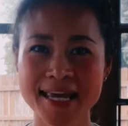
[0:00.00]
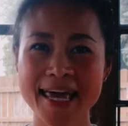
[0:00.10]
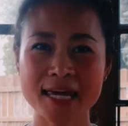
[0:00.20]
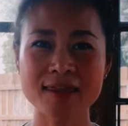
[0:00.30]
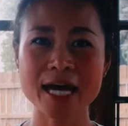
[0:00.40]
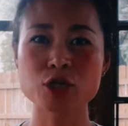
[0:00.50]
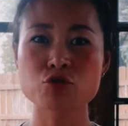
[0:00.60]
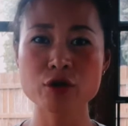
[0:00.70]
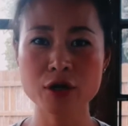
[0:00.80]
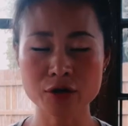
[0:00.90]
and that
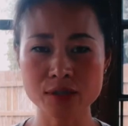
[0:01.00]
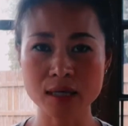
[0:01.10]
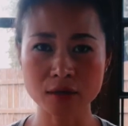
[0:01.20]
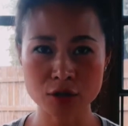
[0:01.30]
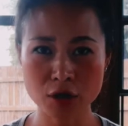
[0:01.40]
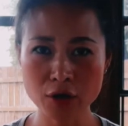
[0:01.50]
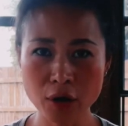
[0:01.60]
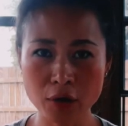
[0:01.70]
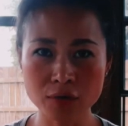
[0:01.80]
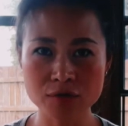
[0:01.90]
triggers
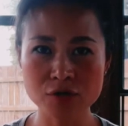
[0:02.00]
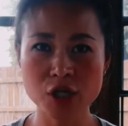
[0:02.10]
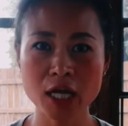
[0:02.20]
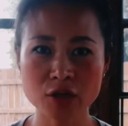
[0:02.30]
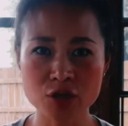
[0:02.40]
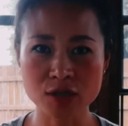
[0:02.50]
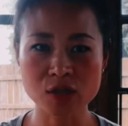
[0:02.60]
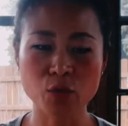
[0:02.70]
internal changes